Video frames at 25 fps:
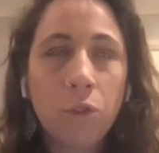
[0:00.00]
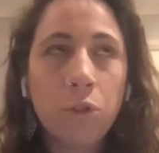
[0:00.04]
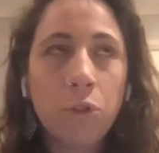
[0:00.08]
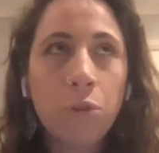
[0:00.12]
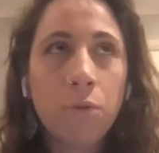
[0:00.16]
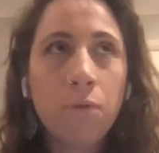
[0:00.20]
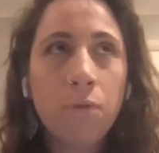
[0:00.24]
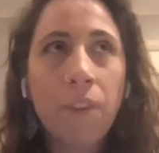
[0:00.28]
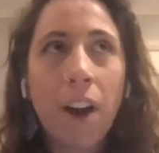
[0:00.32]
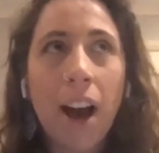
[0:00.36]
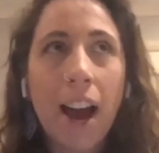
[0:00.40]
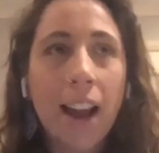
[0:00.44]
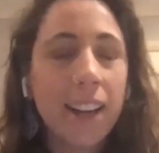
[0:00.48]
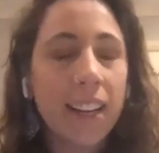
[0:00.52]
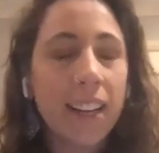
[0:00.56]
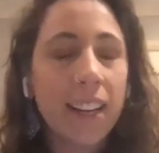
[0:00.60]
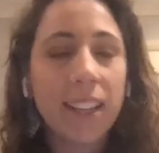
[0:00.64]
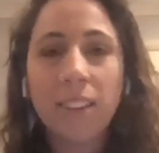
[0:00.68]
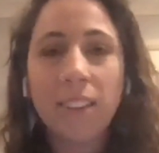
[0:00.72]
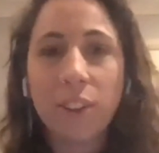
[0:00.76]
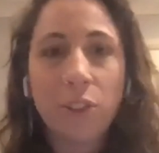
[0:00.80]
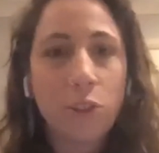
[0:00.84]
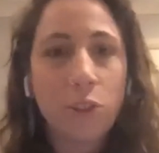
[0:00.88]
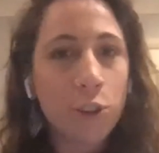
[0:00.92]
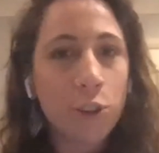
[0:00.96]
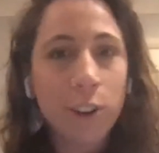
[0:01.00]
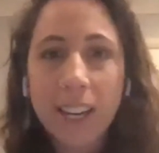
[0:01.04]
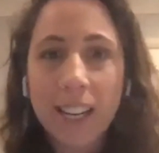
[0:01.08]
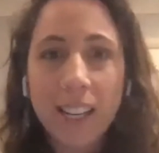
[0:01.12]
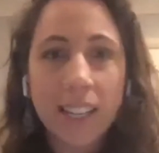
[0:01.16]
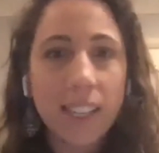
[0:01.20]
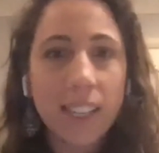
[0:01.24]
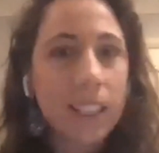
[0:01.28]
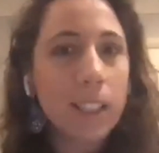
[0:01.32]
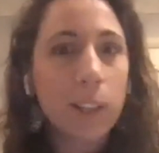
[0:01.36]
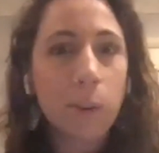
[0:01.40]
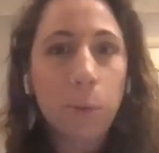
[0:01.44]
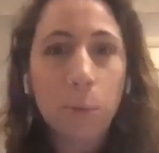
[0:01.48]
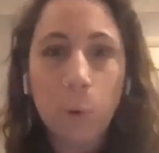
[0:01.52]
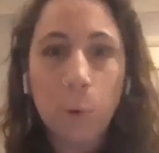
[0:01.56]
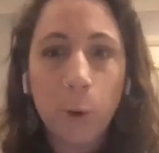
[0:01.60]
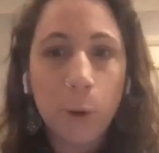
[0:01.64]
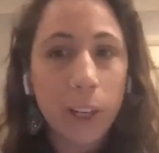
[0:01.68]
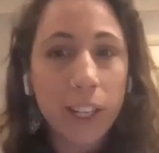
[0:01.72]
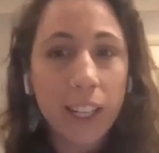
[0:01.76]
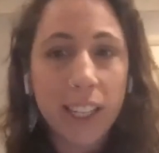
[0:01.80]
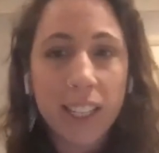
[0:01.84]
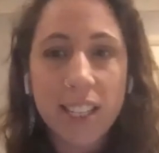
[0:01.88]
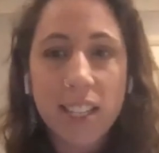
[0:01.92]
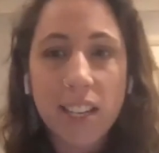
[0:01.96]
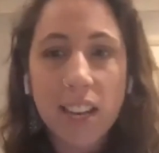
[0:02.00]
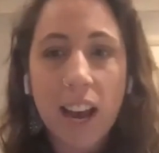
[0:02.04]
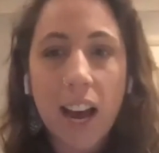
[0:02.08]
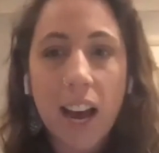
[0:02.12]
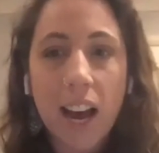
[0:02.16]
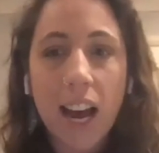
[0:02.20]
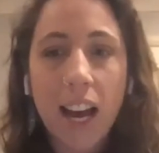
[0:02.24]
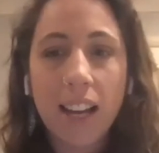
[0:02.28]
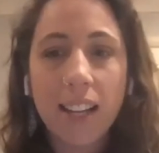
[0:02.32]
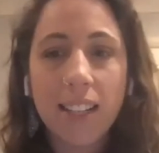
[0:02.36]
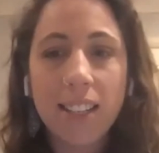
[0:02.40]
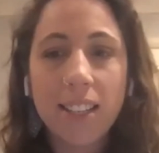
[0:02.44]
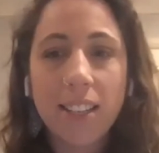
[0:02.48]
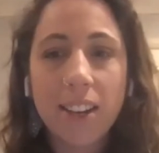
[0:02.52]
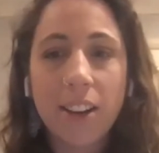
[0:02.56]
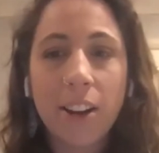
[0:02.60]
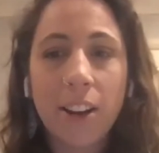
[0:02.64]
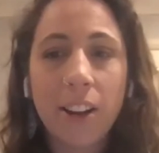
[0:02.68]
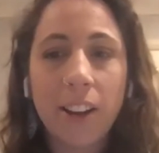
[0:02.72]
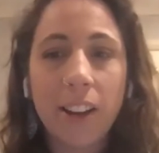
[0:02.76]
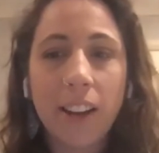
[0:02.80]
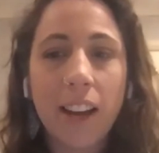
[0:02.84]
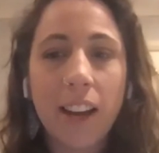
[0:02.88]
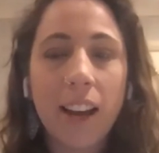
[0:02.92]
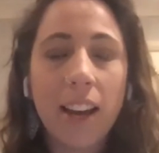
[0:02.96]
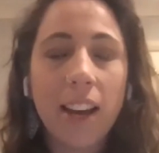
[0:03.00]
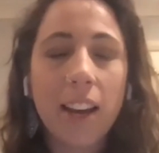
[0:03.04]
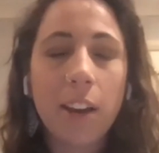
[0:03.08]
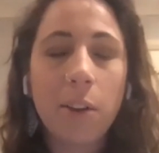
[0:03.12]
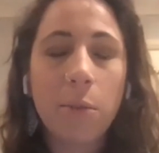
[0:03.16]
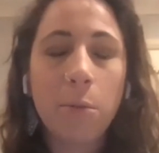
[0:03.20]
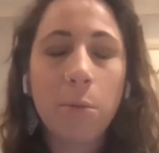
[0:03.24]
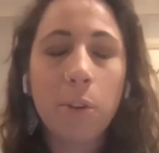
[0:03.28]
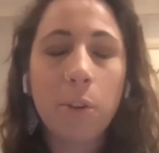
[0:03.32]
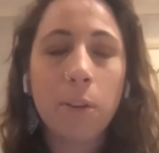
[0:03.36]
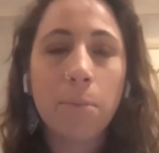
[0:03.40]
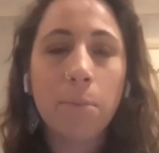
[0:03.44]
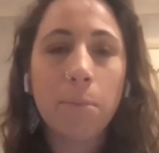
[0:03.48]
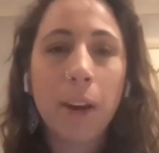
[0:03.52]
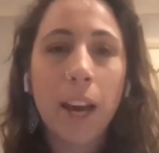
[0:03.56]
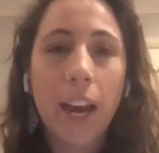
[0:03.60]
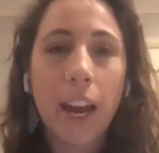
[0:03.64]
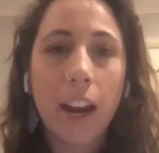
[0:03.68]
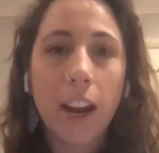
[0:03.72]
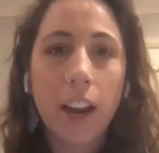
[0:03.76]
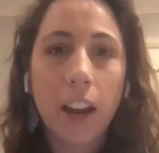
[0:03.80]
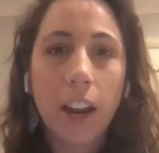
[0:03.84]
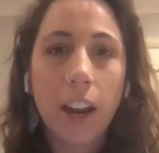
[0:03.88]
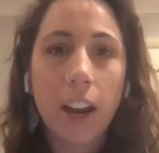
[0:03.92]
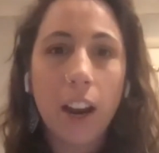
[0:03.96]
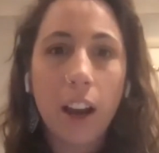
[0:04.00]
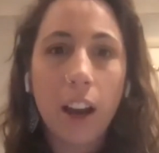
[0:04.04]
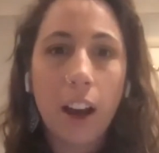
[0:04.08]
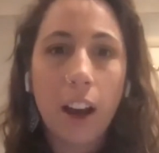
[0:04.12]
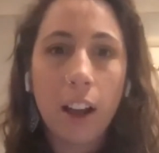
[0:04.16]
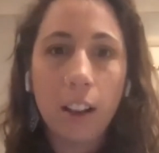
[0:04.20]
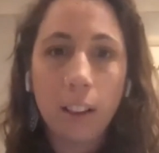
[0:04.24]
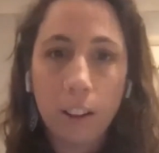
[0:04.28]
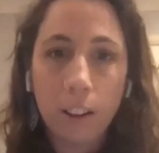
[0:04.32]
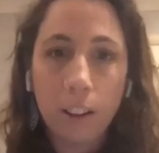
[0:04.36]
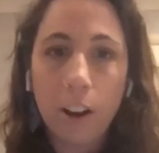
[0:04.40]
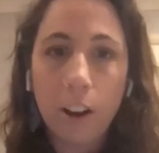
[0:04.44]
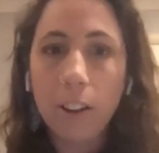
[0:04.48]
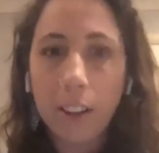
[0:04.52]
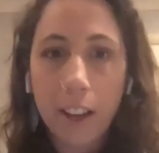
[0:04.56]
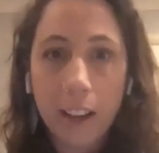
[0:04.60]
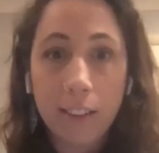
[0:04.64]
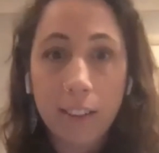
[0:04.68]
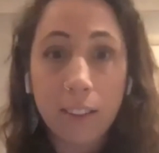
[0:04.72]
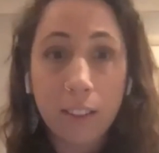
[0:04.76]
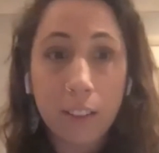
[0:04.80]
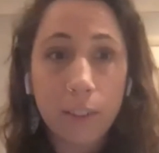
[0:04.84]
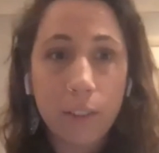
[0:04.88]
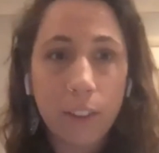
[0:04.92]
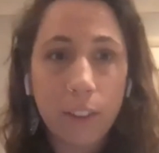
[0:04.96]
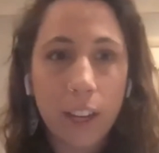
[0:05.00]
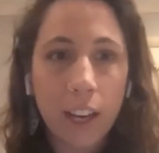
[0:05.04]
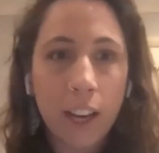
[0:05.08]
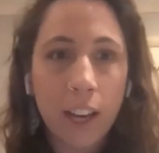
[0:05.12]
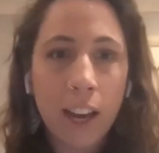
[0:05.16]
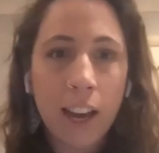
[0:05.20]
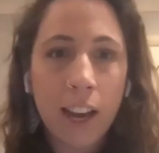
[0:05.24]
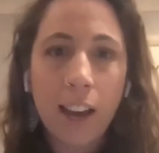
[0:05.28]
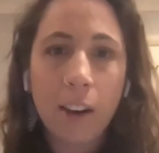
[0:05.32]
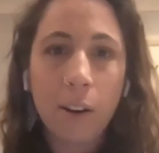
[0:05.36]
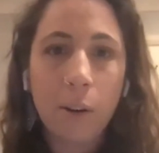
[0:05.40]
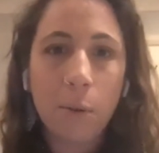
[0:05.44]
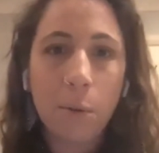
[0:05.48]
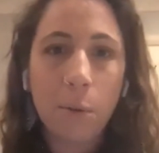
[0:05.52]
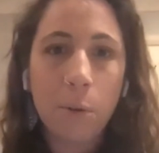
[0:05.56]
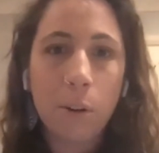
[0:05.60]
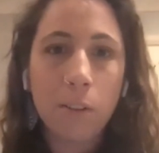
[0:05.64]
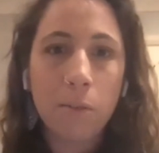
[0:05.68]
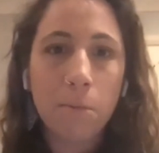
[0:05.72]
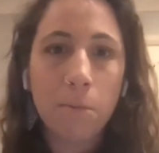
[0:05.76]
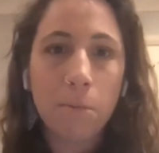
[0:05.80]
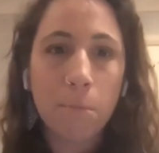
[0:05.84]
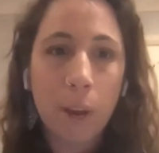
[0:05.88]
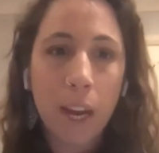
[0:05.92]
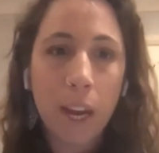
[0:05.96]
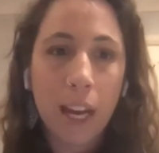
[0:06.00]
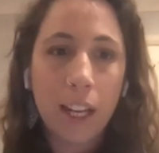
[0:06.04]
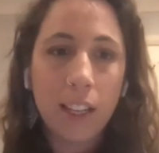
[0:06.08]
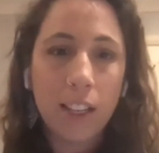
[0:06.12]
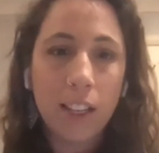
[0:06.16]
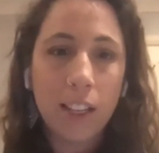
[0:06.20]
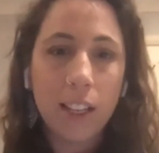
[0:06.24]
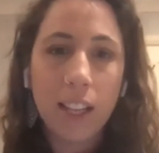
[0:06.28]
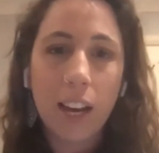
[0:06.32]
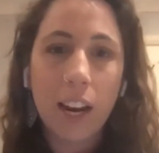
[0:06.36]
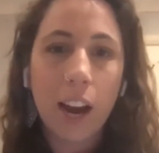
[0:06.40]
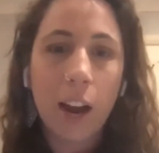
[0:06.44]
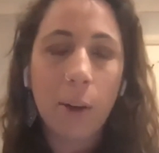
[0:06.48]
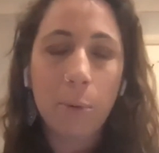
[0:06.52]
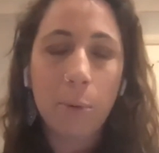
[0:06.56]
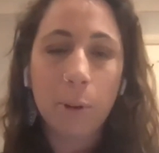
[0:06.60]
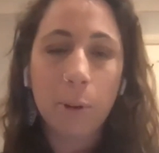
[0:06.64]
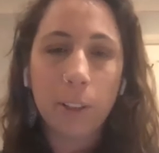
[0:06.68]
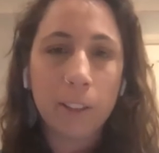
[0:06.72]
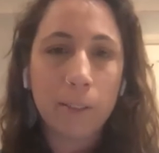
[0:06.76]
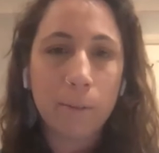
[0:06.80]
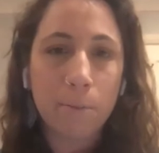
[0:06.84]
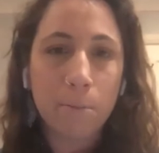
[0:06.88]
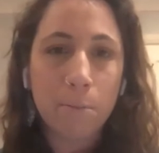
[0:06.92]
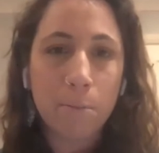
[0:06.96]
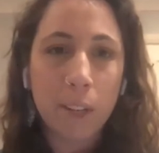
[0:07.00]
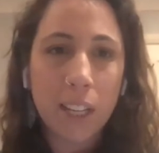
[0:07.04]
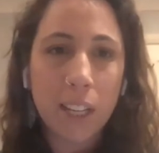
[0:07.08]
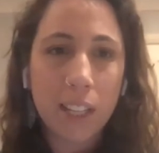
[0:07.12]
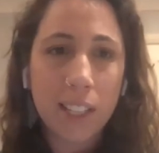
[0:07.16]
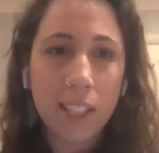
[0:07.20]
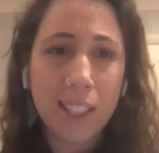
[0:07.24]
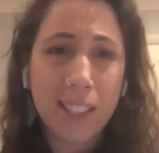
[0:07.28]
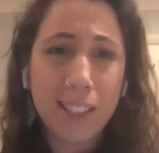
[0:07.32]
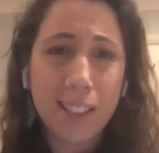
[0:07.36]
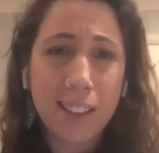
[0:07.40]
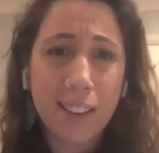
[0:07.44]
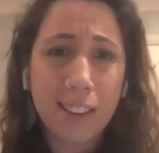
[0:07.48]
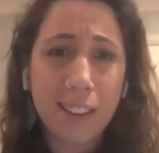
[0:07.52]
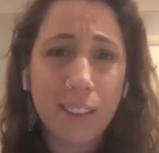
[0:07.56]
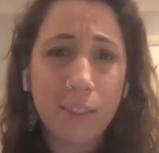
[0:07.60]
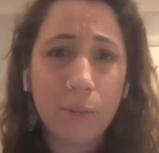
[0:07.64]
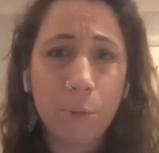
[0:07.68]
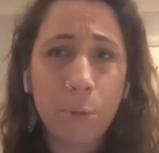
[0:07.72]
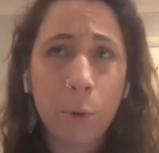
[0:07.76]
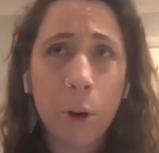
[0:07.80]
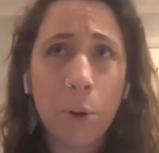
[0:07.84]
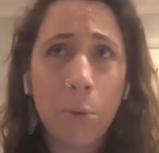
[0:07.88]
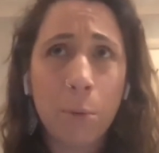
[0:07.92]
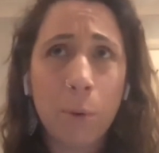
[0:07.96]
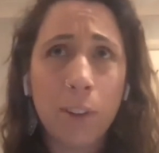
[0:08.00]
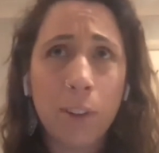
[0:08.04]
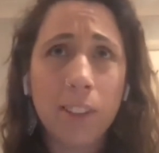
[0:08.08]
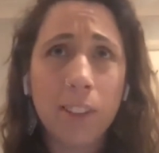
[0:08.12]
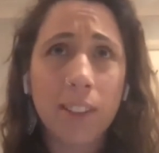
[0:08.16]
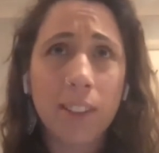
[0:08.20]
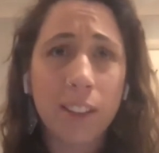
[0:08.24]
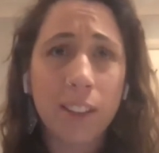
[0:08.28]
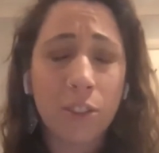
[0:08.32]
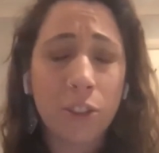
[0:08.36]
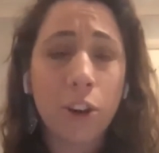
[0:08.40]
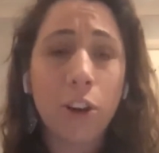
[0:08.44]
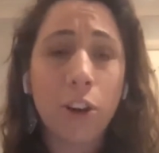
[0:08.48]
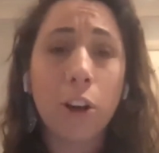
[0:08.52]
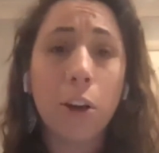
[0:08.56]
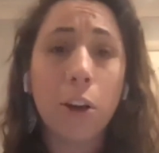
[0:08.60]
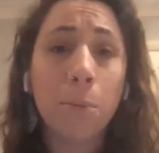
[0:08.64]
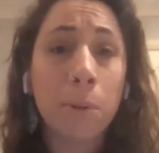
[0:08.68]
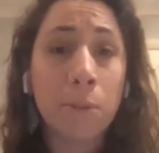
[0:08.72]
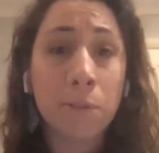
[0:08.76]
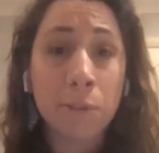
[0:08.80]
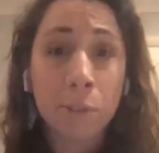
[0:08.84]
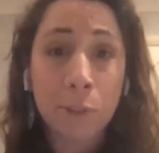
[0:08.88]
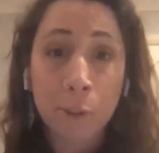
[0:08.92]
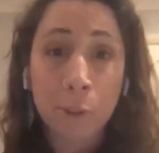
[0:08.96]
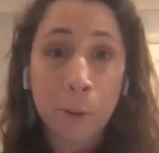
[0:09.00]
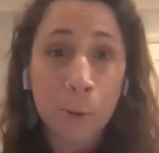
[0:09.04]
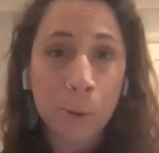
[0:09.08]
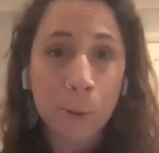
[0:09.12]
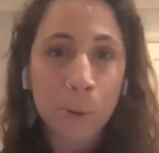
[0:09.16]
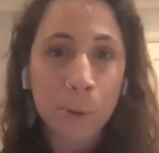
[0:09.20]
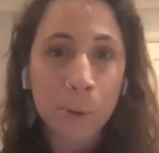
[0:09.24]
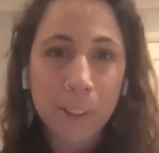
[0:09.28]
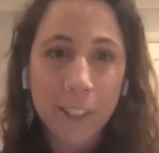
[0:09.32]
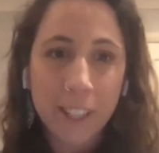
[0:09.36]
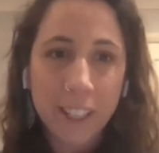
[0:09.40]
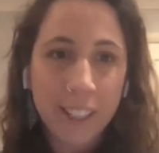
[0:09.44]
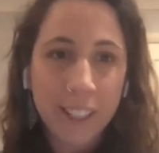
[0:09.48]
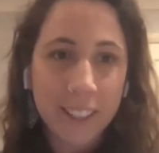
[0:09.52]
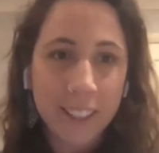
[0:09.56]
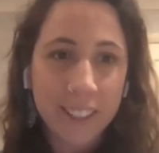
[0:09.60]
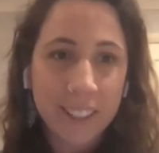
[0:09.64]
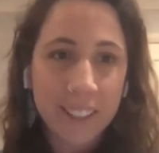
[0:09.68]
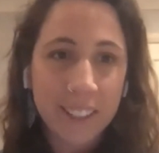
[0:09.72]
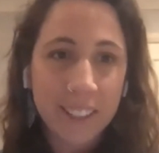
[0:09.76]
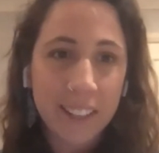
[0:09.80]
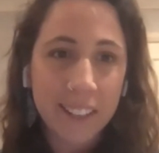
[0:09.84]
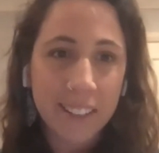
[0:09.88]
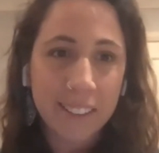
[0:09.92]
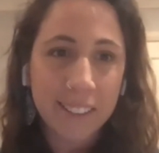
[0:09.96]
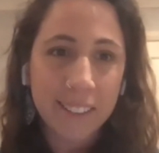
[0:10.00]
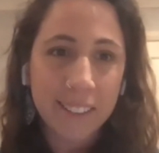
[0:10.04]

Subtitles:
finding the triggers, the warning signs earlier, it would have made it a lot less severe, and it would have meant that I wouldn't have missed what was a term of school in year 10.